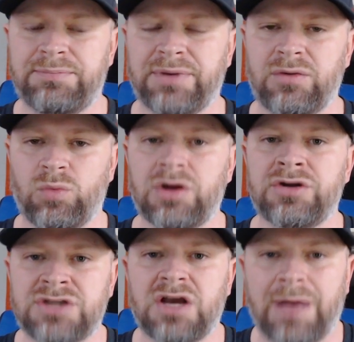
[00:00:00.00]
but we're going
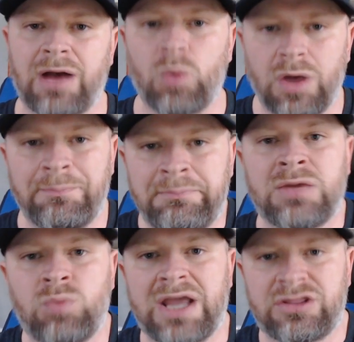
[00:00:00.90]
to talk about
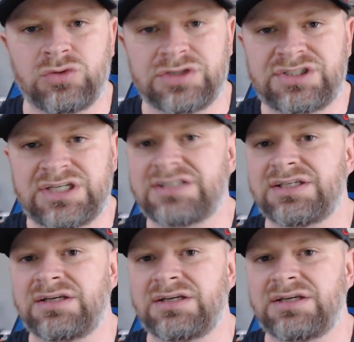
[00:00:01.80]
midway through the season